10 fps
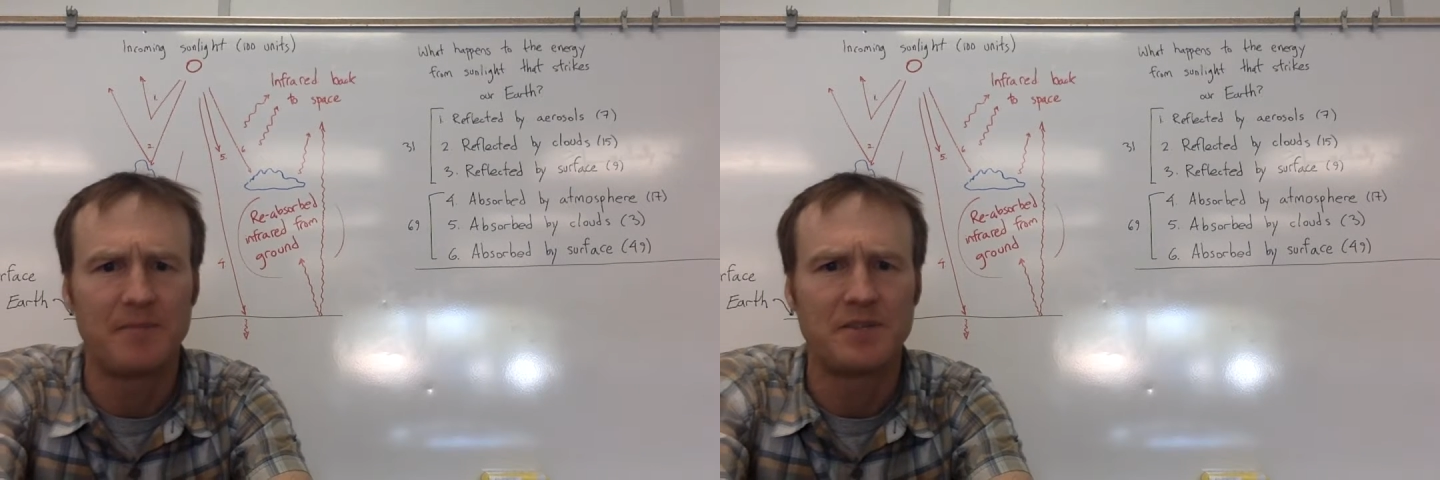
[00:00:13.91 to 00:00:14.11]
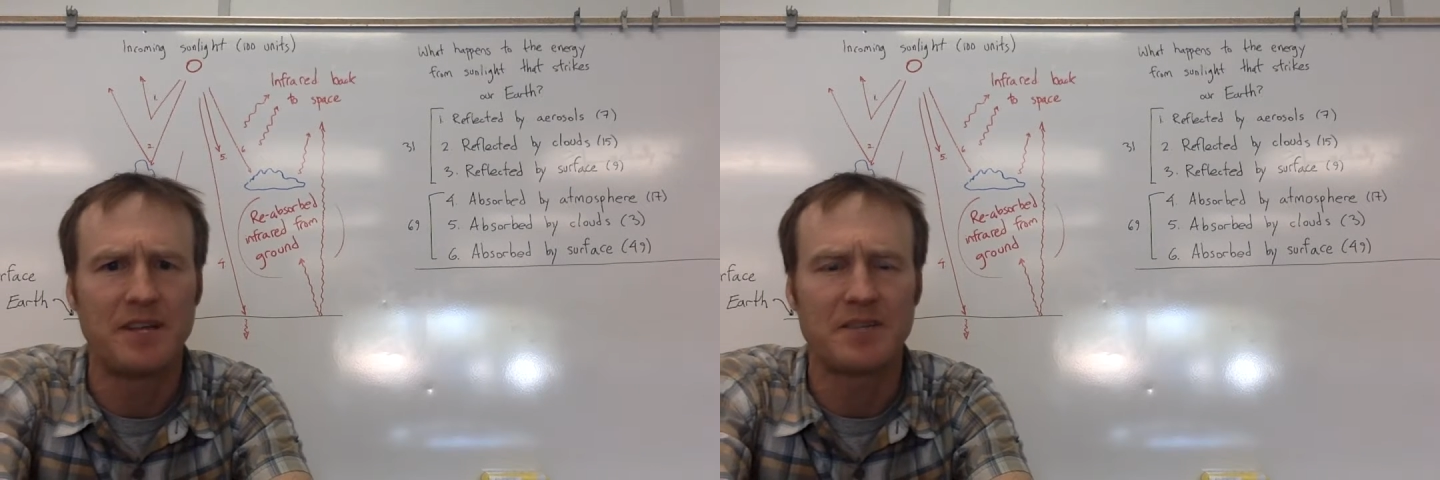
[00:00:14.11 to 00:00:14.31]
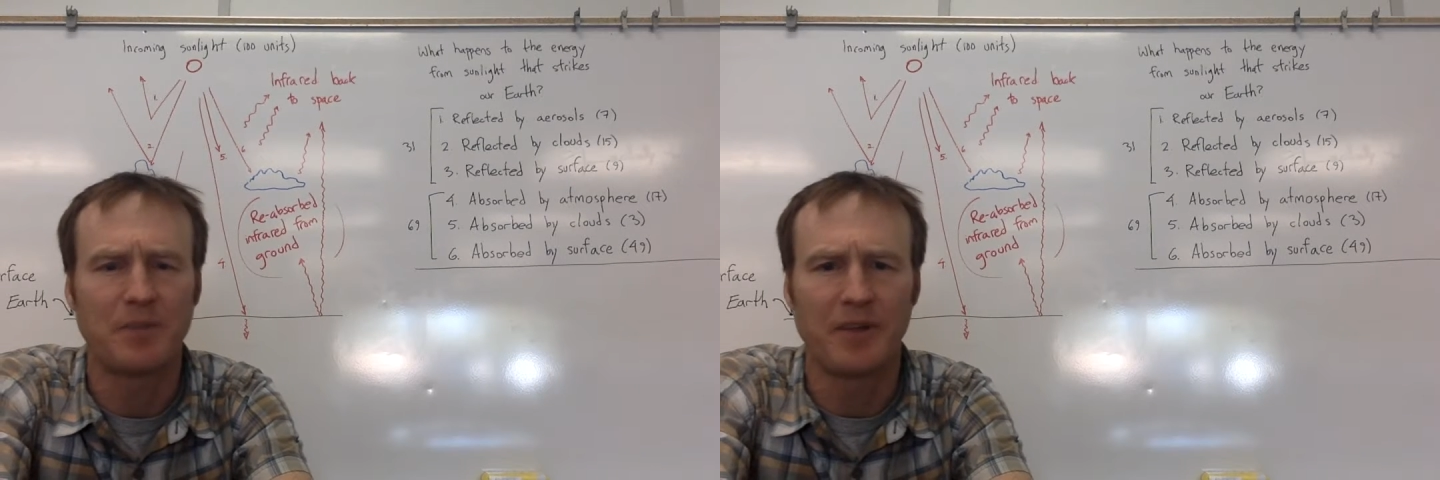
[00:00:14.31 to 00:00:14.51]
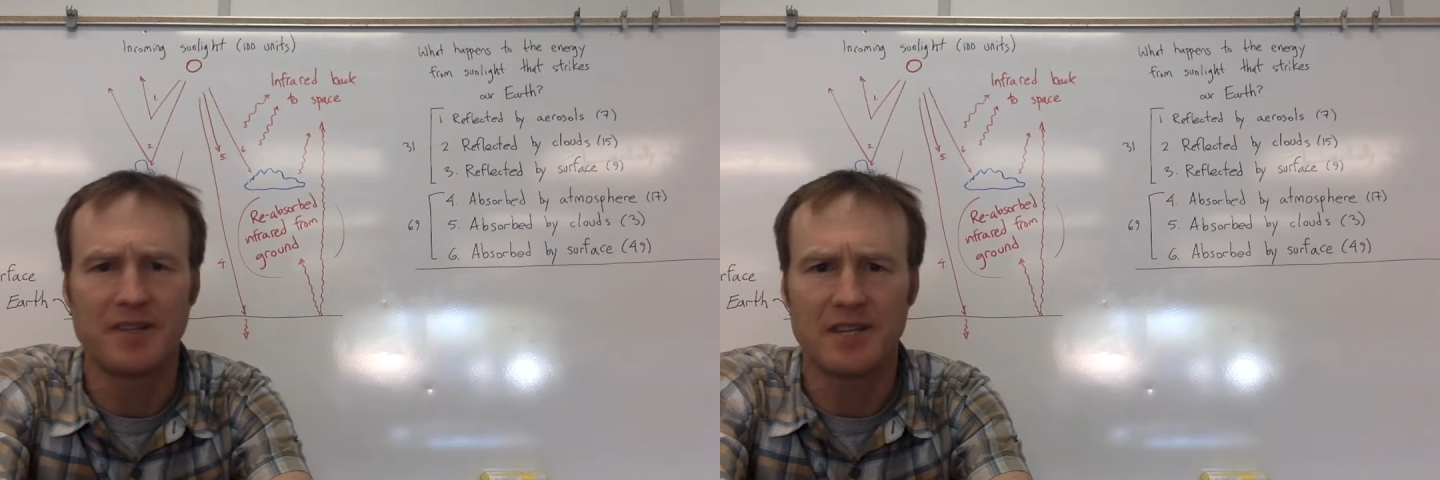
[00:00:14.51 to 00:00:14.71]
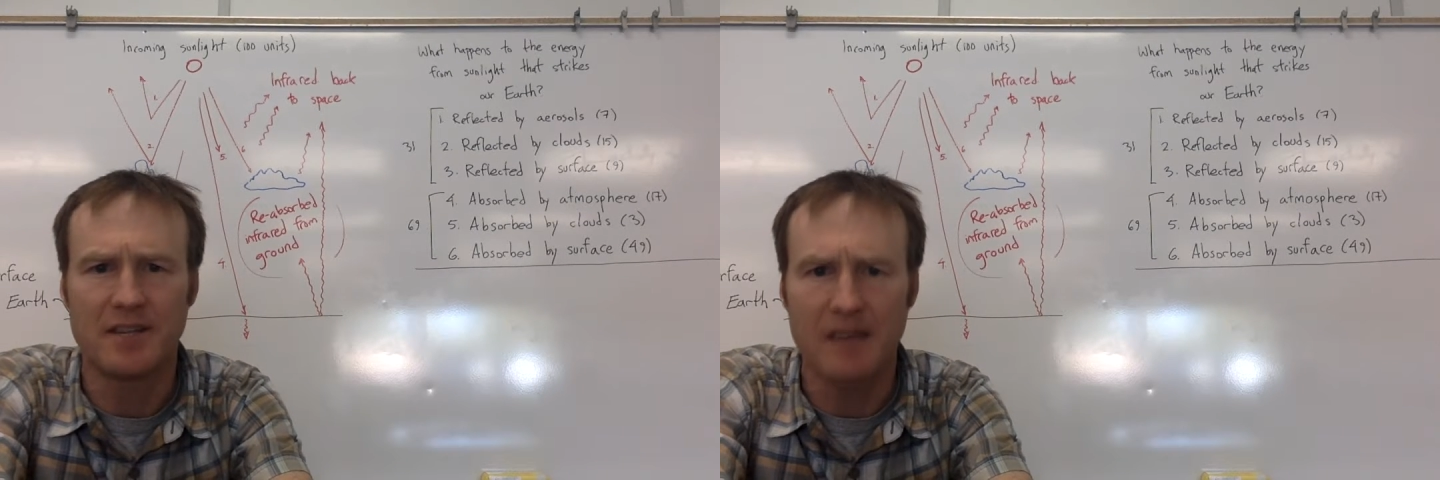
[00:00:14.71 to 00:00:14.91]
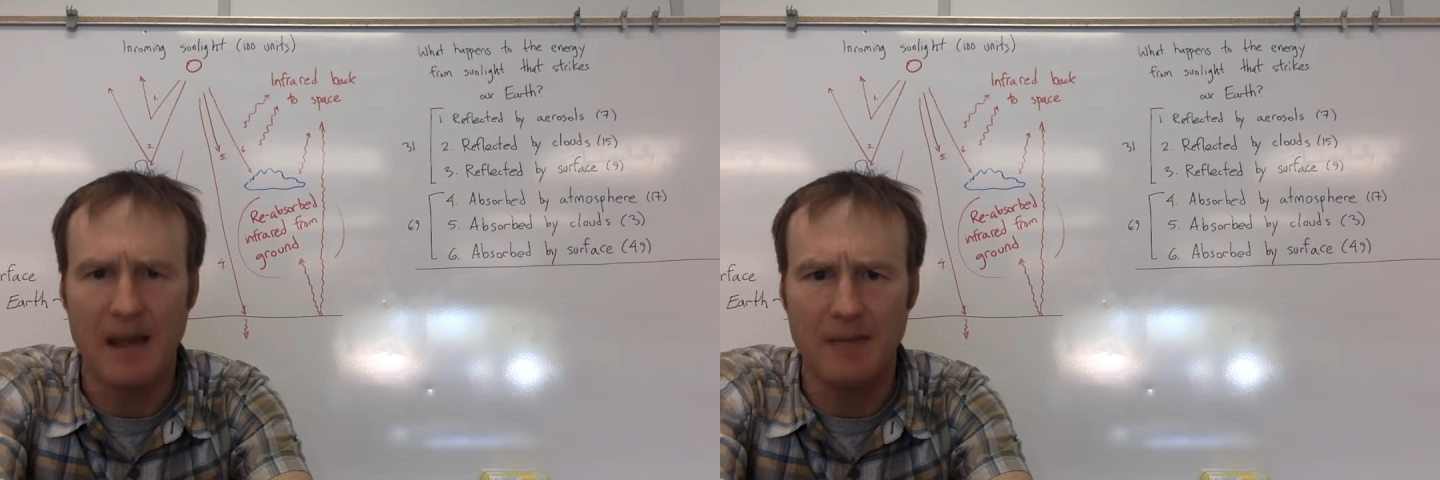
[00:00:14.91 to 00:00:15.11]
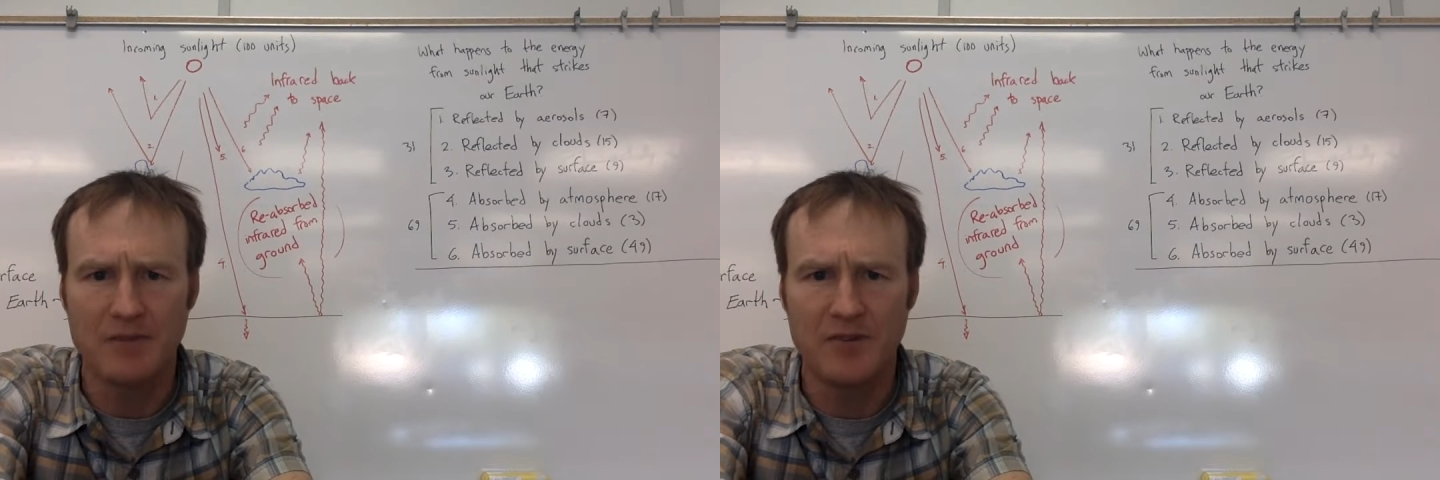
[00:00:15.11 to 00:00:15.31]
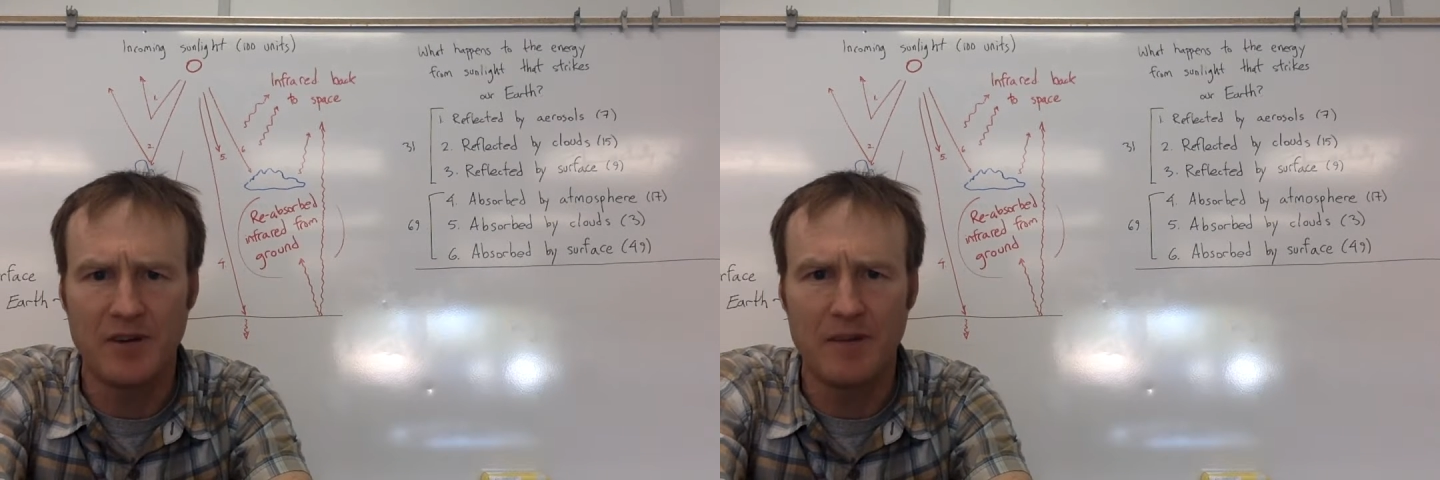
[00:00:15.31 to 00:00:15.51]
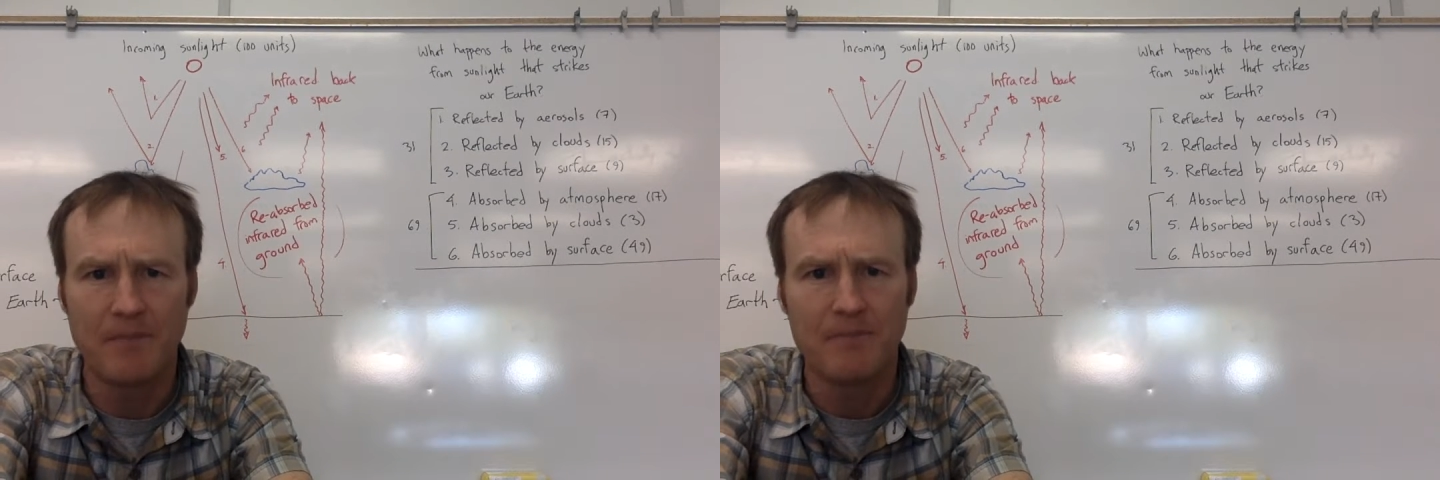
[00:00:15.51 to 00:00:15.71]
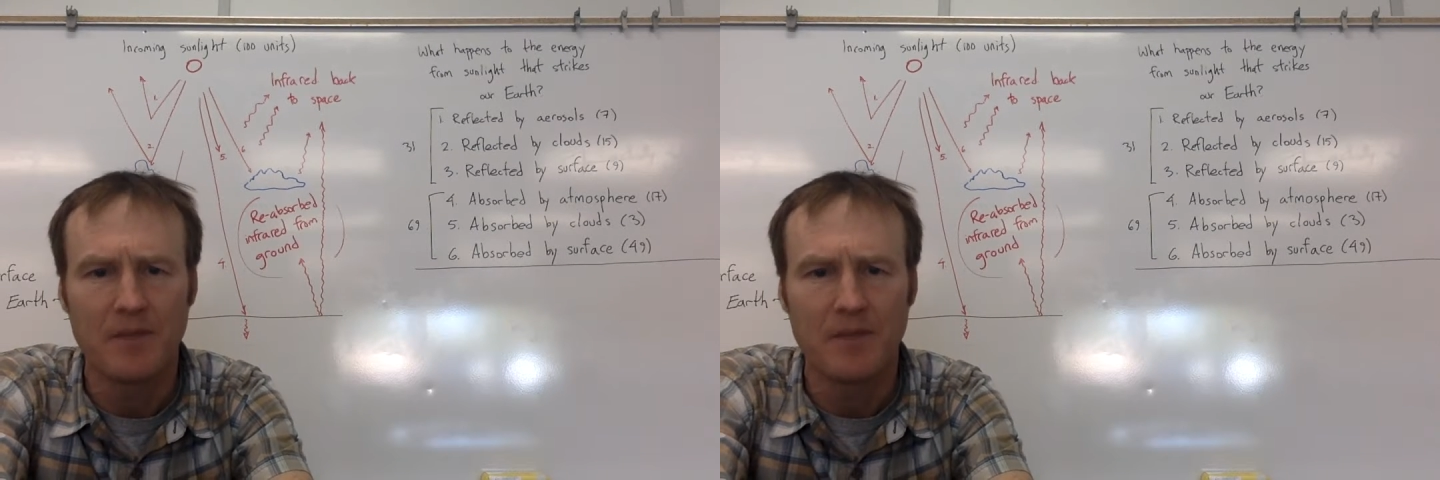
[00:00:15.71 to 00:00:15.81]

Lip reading: takes place in the atmosphere,